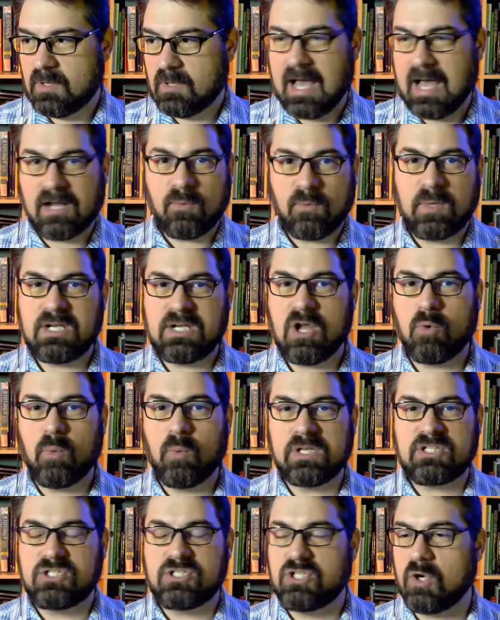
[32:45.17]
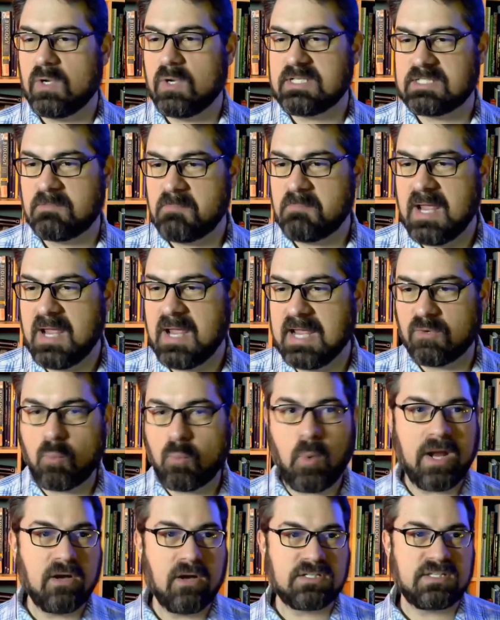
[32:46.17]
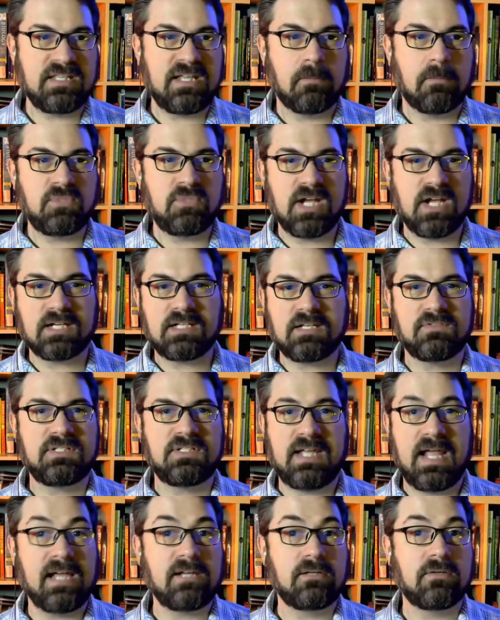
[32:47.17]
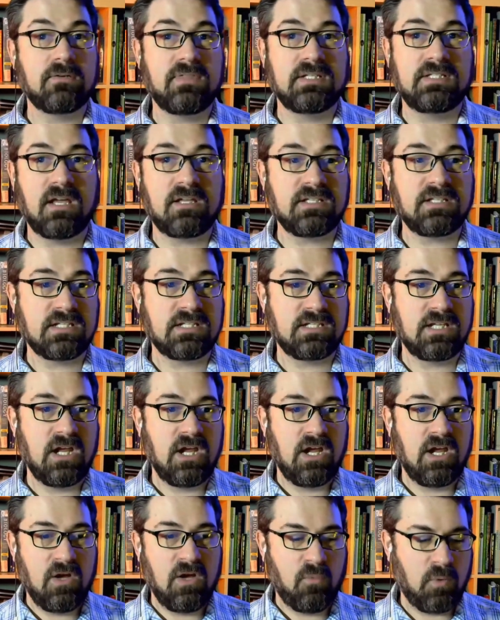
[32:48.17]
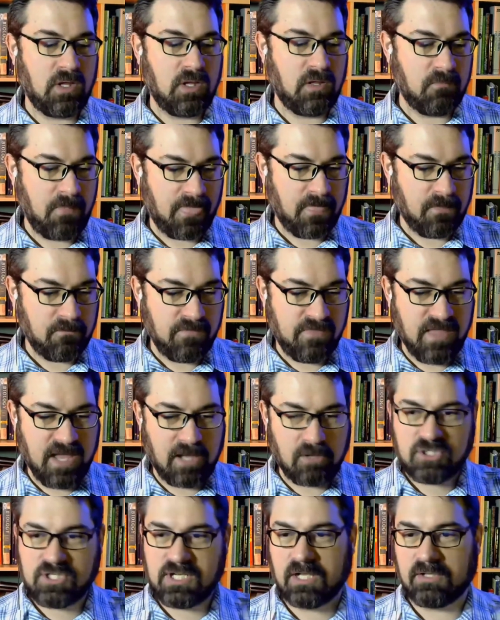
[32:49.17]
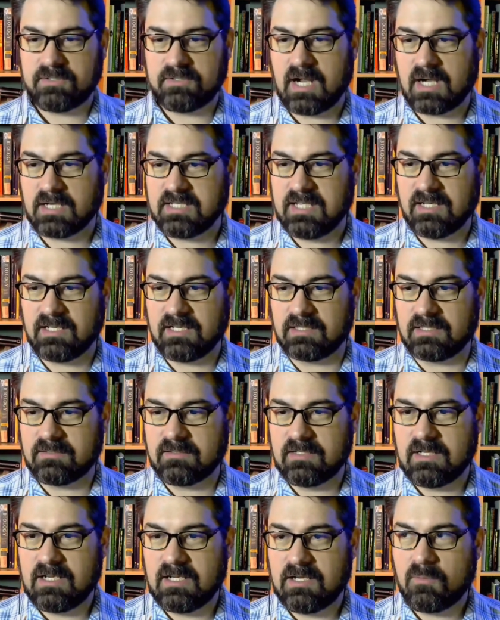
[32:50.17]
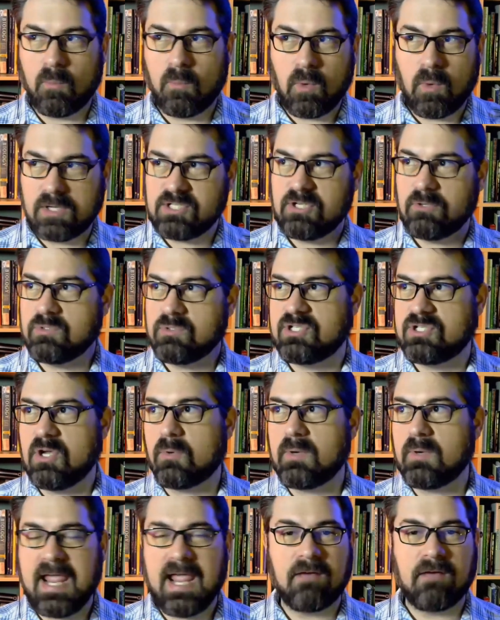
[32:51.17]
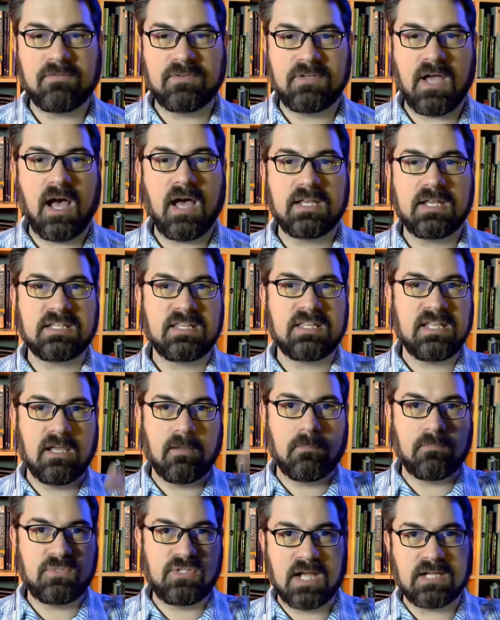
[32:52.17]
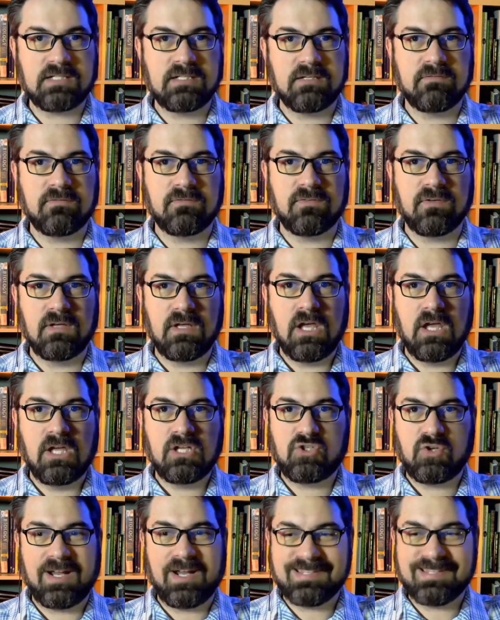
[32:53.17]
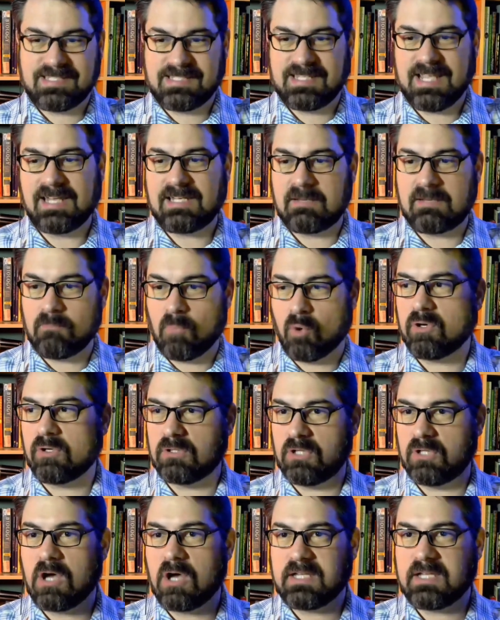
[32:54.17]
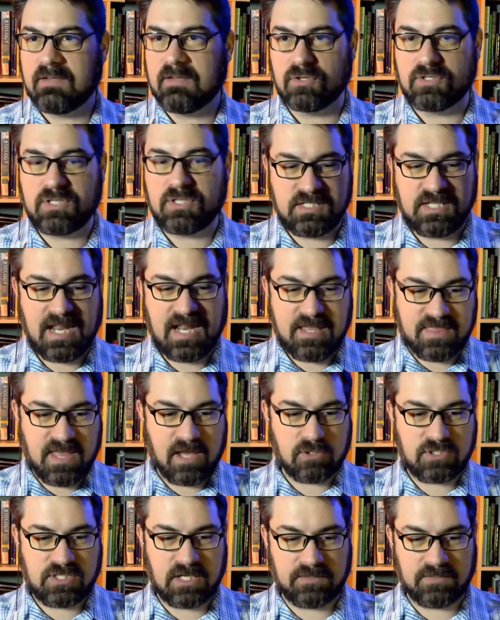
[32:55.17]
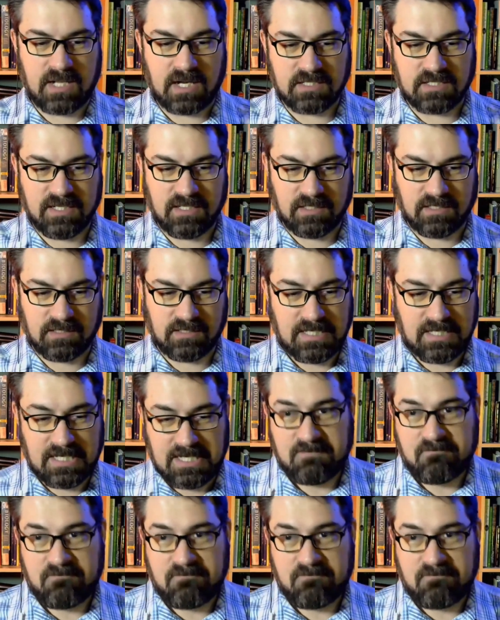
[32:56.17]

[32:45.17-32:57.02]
how do we know which choice to make? Where is the objective standard that tells us, well, thou shalt not kill? Well, once you don't have God as the objective, transcendent moral lawgiver to say thou shalt not kill,